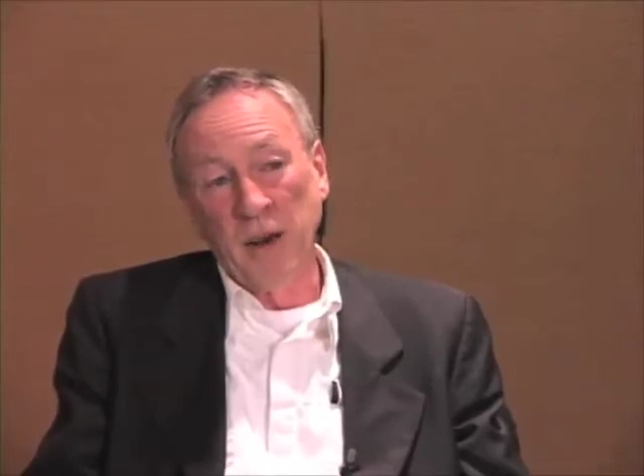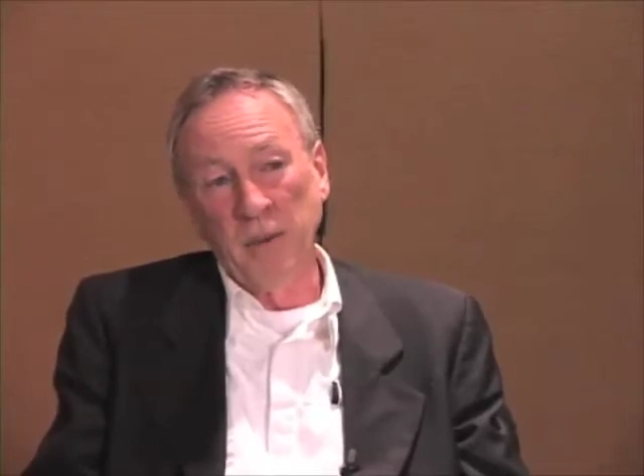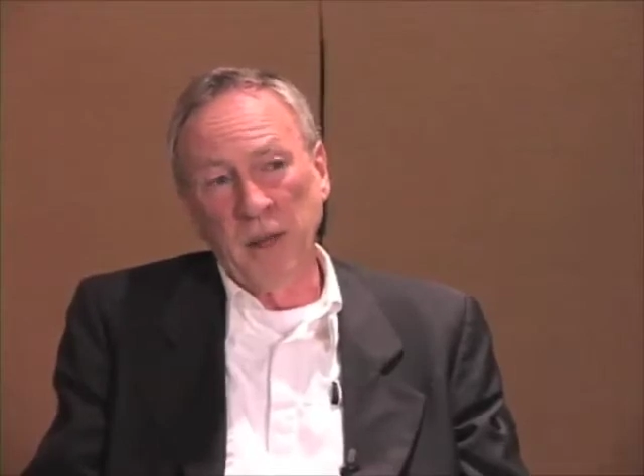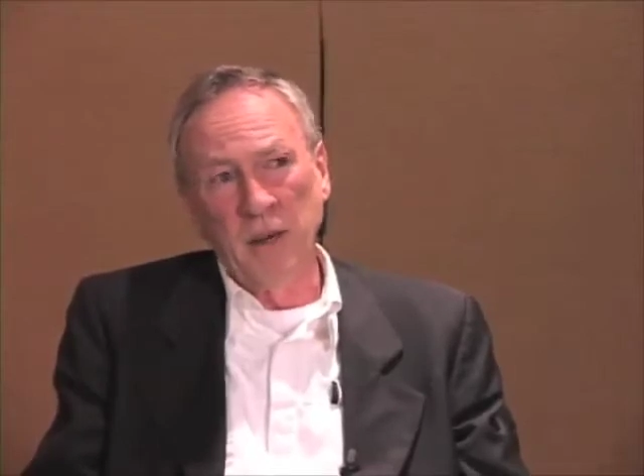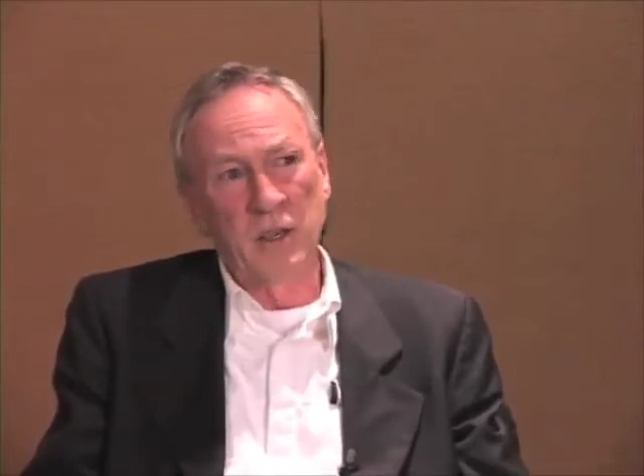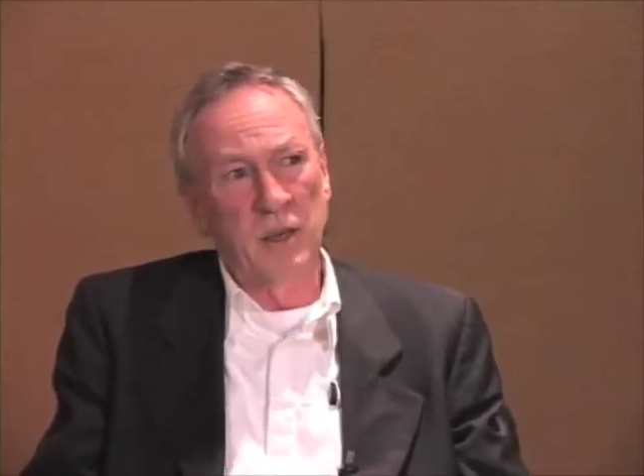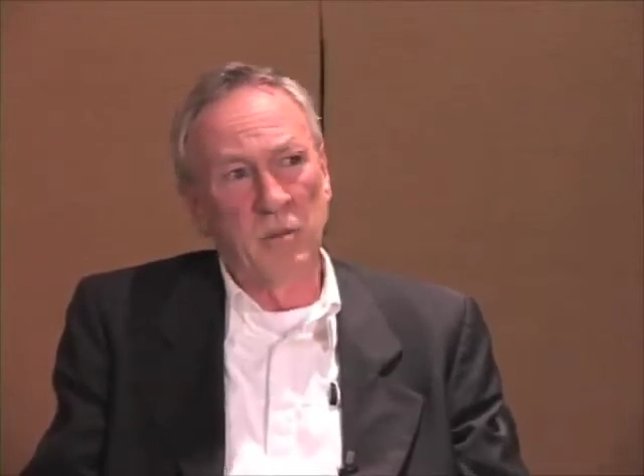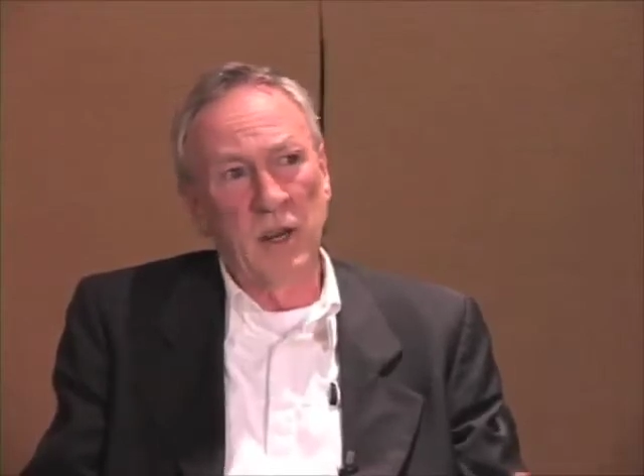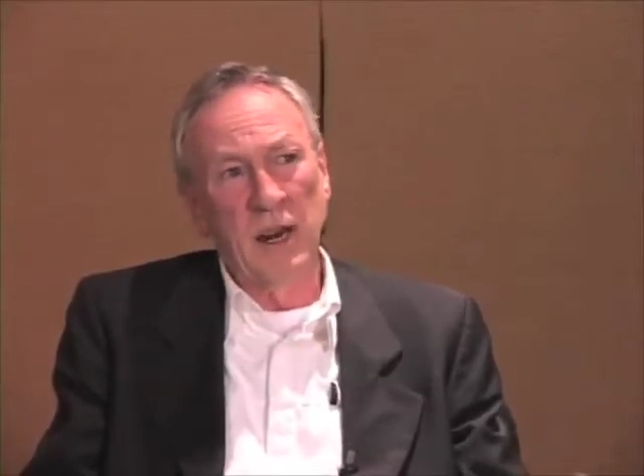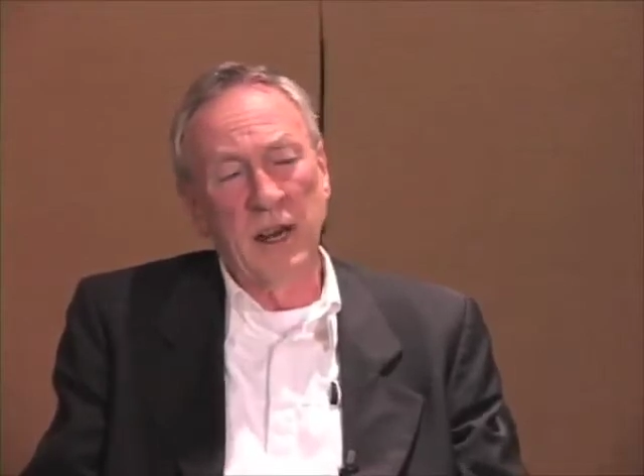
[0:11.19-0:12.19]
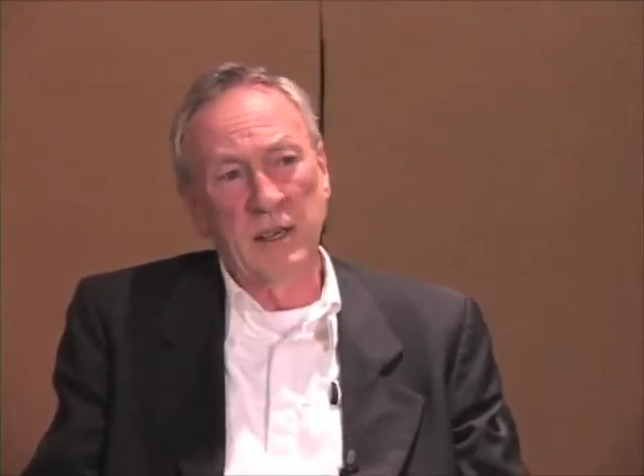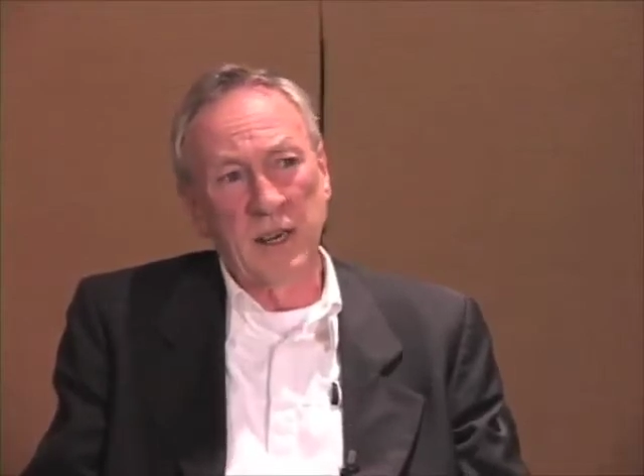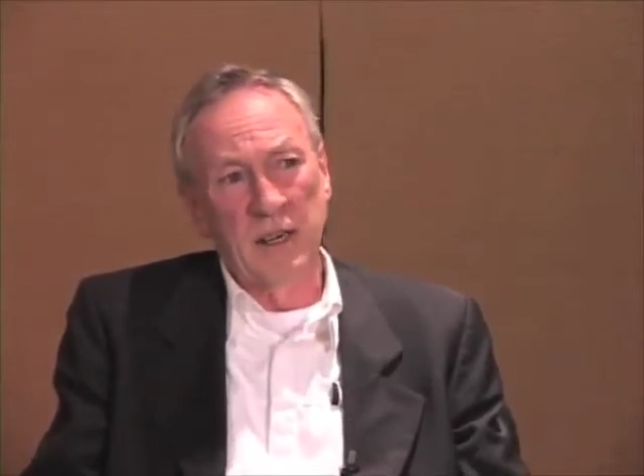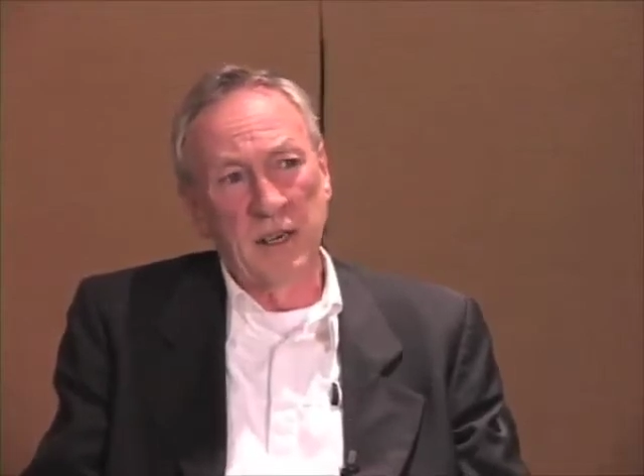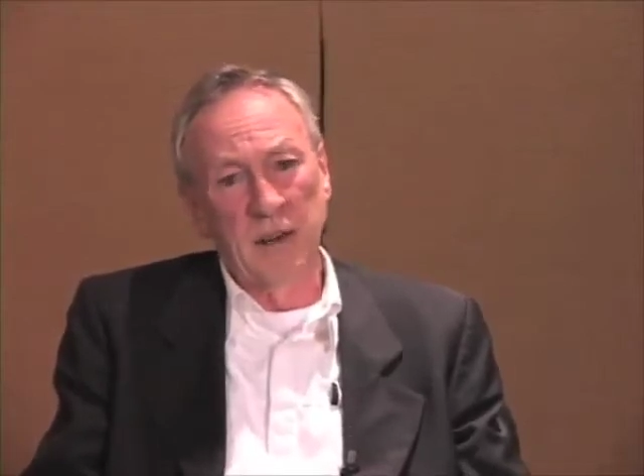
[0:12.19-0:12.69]
I mean, there are some really
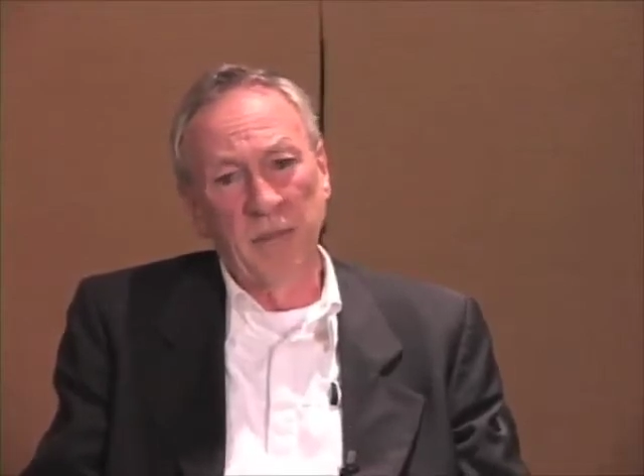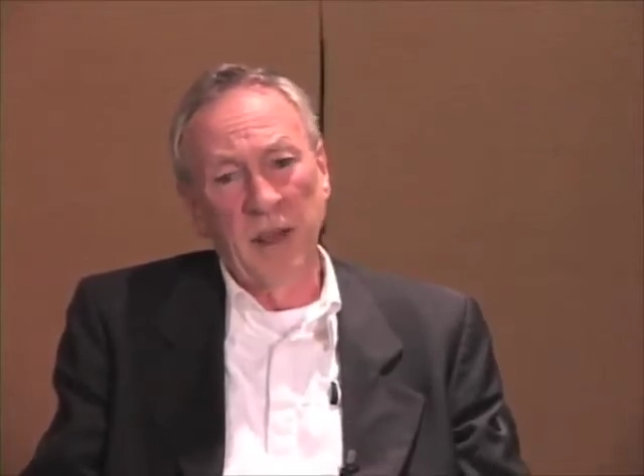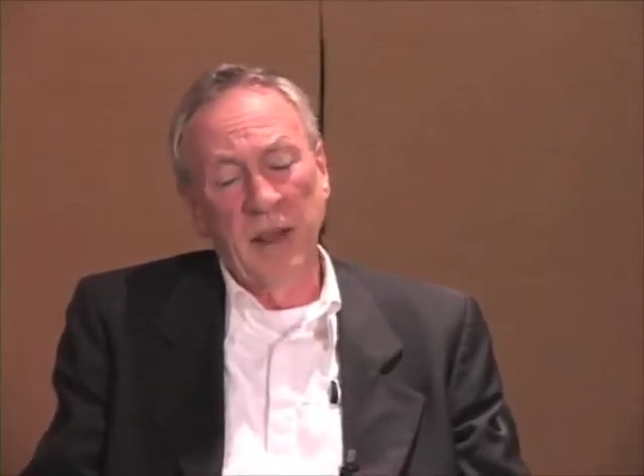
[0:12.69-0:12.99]
exciting